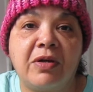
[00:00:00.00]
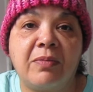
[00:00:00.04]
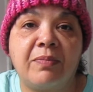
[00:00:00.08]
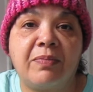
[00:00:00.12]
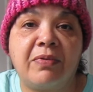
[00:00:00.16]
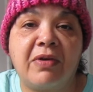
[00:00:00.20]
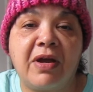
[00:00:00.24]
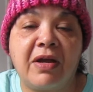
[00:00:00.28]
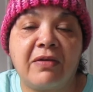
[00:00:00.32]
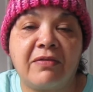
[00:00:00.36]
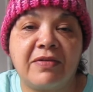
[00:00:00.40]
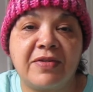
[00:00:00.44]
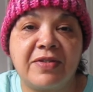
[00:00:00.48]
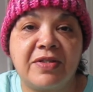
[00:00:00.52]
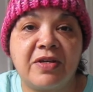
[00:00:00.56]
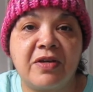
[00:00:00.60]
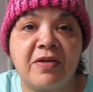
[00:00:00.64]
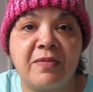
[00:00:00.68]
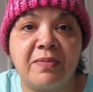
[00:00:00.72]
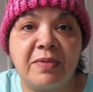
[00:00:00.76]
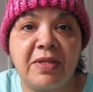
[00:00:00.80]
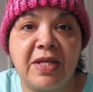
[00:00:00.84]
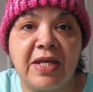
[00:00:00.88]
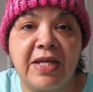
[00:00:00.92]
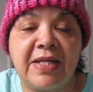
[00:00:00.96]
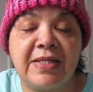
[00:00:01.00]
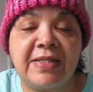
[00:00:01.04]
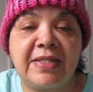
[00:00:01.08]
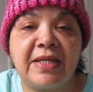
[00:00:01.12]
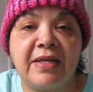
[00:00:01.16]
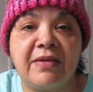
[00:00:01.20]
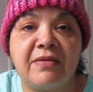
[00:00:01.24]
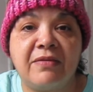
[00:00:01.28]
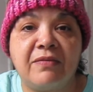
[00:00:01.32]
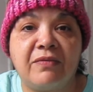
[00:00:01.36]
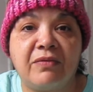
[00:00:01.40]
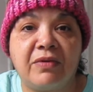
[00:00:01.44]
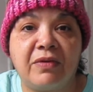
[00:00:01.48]
progress updates
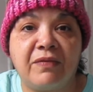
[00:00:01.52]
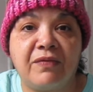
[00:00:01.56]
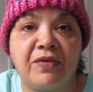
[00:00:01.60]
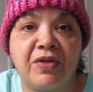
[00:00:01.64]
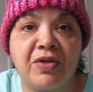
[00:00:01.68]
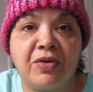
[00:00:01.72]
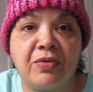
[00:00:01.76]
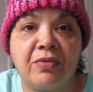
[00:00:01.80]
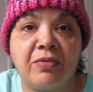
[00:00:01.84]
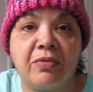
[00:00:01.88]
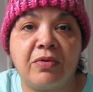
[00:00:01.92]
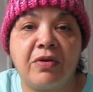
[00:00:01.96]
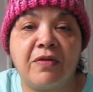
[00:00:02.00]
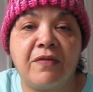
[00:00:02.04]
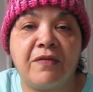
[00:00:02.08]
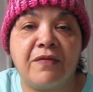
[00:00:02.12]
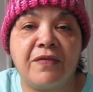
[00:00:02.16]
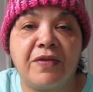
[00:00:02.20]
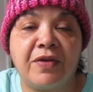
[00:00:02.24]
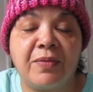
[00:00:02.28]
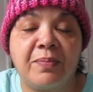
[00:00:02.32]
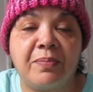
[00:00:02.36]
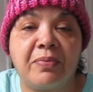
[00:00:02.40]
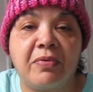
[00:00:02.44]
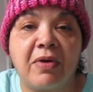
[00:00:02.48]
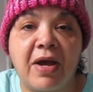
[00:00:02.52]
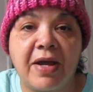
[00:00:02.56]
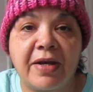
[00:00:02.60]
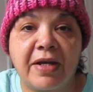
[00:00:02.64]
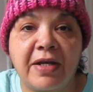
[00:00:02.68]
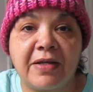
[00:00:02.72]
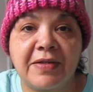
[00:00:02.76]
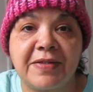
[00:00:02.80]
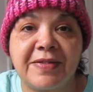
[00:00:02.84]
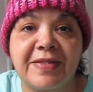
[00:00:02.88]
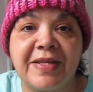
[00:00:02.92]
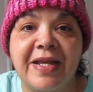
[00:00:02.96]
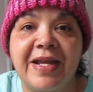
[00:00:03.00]
and review of the
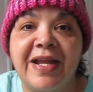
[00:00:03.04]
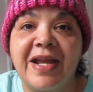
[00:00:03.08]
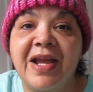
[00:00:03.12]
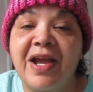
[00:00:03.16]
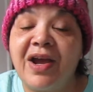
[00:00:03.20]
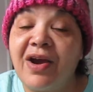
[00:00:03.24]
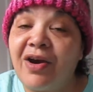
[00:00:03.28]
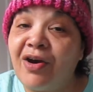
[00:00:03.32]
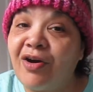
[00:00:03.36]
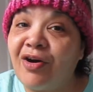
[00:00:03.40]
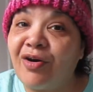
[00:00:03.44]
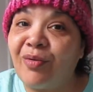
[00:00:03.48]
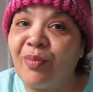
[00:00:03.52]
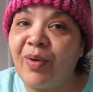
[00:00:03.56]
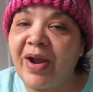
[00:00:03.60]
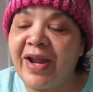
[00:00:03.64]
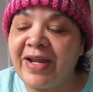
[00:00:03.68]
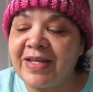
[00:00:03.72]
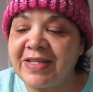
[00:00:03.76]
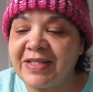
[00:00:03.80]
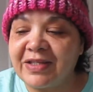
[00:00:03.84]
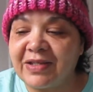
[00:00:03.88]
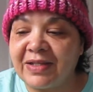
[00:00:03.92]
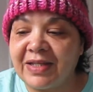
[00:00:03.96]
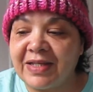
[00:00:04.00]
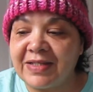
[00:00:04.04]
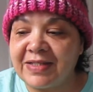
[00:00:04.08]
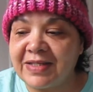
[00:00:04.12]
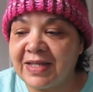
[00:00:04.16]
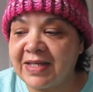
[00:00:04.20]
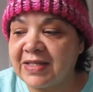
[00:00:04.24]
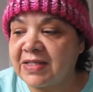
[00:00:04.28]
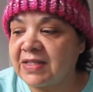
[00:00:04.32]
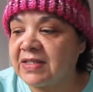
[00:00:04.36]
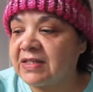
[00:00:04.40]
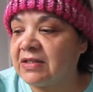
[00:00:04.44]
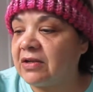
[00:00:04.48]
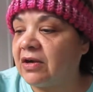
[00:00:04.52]
products. All right, so let's
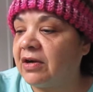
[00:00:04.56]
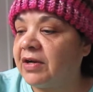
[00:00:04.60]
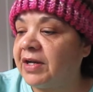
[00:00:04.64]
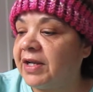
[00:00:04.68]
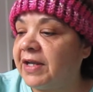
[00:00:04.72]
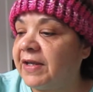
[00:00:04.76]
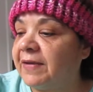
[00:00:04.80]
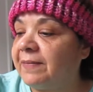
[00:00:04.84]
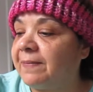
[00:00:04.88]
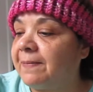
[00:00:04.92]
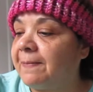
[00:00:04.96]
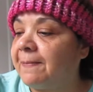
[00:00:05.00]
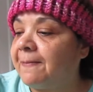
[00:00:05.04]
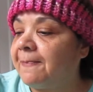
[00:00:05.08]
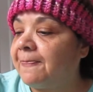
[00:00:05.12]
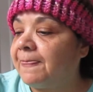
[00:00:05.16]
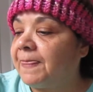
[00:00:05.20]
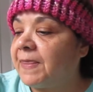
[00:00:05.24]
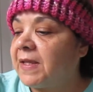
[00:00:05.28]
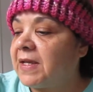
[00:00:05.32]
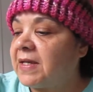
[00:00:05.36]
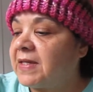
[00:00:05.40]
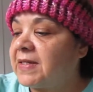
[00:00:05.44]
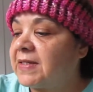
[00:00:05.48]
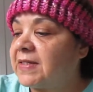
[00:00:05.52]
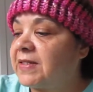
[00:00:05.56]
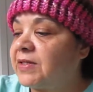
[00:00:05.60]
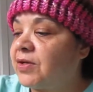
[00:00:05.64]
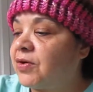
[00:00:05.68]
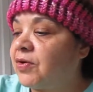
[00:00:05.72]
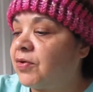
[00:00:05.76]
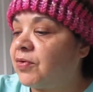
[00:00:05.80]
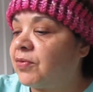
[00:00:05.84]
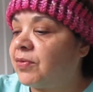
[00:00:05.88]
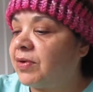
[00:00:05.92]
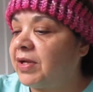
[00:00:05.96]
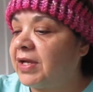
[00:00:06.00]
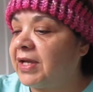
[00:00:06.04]
get started.
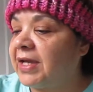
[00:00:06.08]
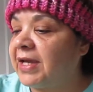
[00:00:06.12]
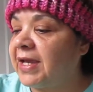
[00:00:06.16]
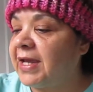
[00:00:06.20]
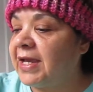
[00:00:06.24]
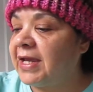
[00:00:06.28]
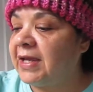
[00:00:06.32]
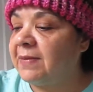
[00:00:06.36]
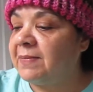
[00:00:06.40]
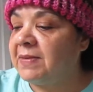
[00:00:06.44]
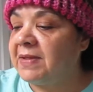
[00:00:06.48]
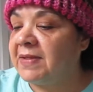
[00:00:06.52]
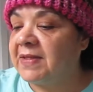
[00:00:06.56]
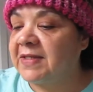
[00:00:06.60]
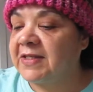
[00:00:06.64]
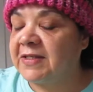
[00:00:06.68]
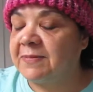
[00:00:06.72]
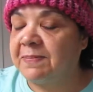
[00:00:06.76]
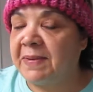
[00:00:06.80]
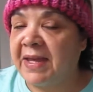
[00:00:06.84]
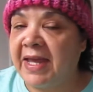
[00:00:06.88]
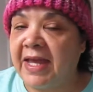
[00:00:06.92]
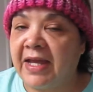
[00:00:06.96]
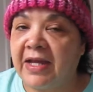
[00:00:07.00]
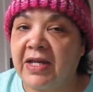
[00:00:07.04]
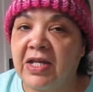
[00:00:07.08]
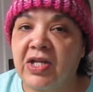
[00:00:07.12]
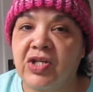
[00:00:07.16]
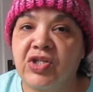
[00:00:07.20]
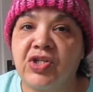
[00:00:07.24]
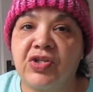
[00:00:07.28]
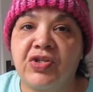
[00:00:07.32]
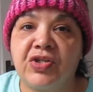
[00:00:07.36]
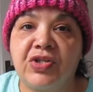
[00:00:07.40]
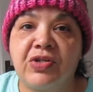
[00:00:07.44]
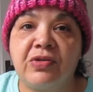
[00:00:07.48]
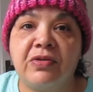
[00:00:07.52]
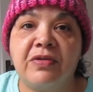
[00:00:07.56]
So it came in this package,
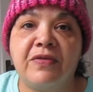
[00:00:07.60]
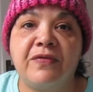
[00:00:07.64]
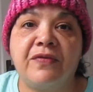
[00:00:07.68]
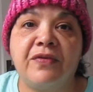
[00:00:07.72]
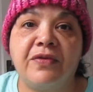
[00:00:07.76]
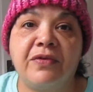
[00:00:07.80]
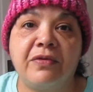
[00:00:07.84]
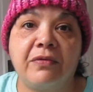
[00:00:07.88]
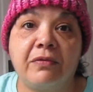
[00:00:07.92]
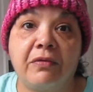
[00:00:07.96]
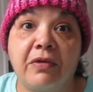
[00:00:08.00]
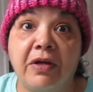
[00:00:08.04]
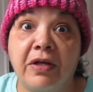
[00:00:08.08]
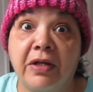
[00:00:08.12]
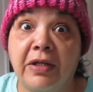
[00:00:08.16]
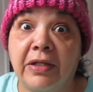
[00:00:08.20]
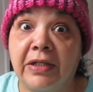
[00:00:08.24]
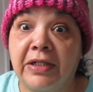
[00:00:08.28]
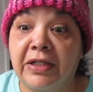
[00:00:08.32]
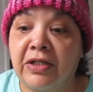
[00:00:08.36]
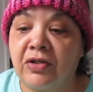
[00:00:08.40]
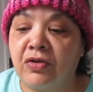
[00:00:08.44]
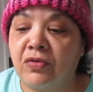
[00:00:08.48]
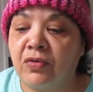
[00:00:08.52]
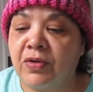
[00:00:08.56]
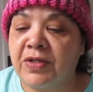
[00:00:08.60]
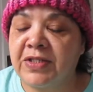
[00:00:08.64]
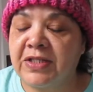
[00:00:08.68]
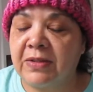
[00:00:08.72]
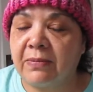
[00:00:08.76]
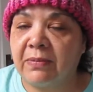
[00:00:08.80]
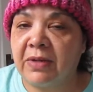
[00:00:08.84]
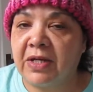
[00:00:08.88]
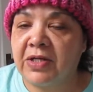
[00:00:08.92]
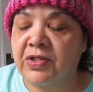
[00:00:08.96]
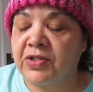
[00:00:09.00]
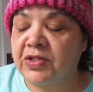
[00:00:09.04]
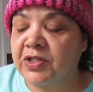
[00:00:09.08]
excuse for the crinkling noise. It
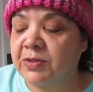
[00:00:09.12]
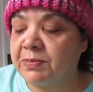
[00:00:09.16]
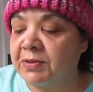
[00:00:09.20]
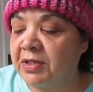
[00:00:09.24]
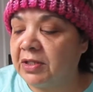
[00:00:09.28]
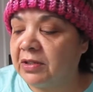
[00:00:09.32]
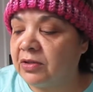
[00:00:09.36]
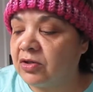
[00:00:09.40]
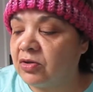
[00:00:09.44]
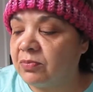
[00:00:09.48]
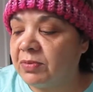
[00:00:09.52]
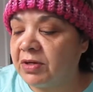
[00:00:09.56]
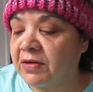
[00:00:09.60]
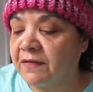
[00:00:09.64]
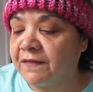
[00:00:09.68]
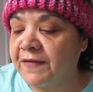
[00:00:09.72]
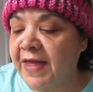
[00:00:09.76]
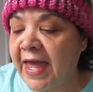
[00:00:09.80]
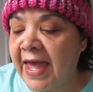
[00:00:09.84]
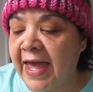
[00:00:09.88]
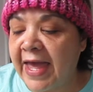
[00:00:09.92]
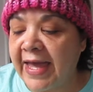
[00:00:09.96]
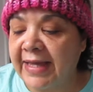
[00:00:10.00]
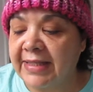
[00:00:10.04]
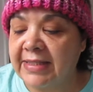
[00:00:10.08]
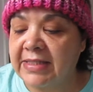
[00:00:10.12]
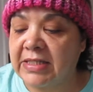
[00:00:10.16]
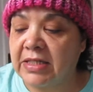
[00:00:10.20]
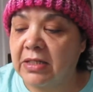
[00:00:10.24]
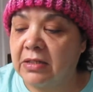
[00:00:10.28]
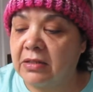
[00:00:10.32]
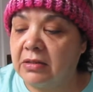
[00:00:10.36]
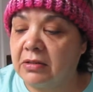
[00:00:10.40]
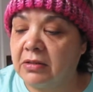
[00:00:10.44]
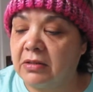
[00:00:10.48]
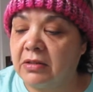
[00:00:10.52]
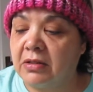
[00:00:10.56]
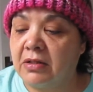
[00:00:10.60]
might just be a little bit of that,
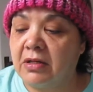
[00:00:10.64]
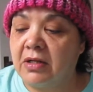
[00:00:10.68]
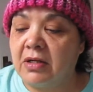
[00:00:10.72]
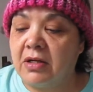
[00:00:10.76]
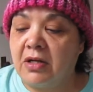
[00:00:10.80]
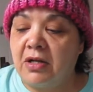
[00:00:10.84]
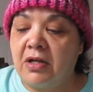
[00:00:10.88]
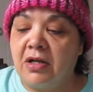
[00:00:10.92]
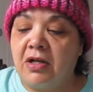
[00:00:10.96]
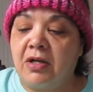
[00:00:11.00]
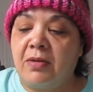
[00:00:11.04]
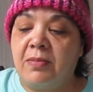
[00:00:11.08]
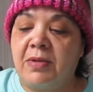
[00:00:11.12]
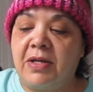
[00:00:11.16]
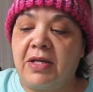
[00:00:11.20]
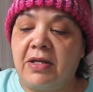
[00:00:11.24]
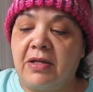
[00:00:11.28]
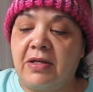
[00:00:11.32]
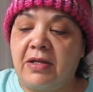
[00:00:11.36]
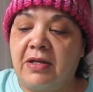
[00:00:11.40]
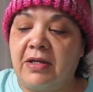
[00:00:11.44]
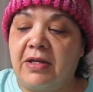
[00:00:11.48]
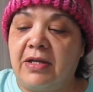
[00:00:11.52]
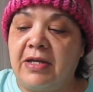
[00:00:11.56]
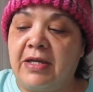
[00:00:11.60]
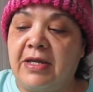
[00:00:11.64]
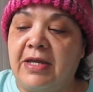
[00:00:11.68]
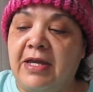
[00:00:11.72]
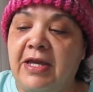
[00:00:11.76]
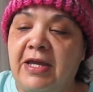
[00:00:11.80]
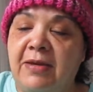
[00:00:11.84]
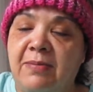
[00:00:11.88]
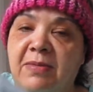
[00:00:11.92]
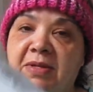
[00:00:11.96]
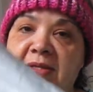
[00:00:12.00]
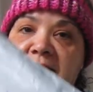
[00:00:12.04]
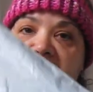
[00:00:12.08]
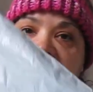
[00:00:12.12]
but it came in